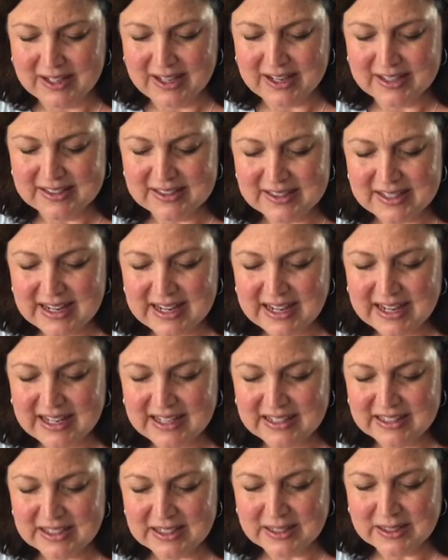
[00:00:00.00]
and
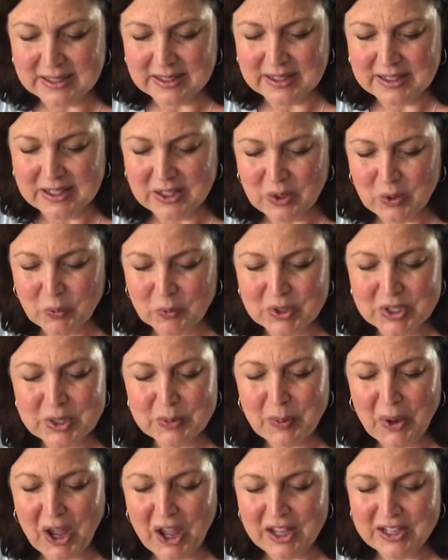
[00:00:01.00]
seeking to
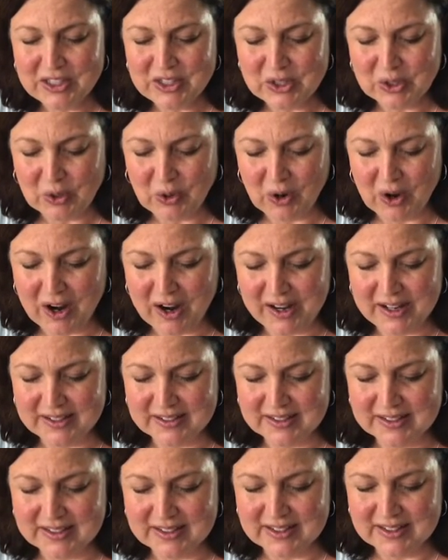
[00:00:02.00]
respond to
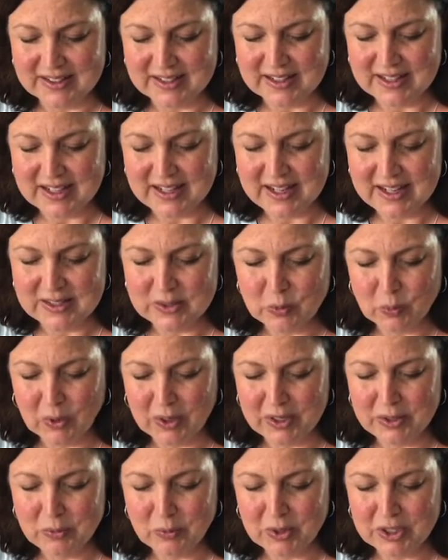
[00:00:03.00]
Christ is
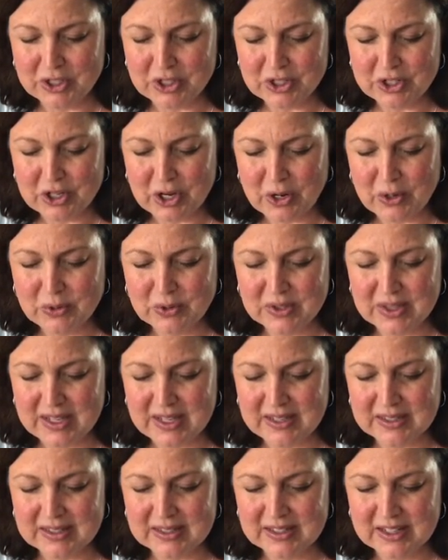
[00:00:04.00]
one which shows
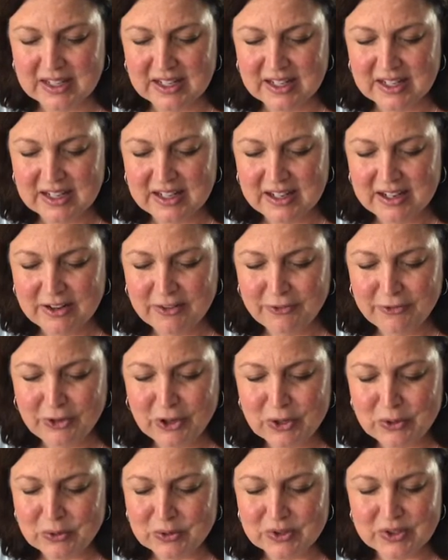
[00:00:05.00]
these
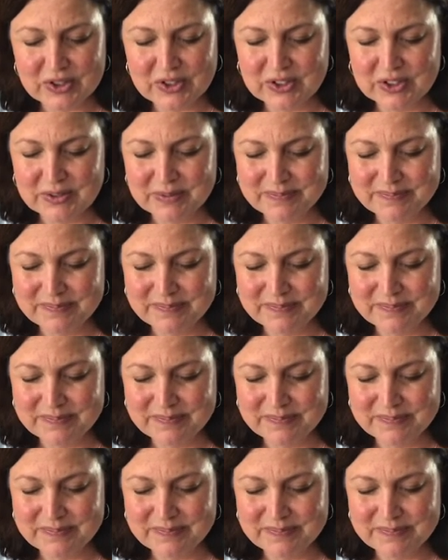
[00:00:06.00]
fruits.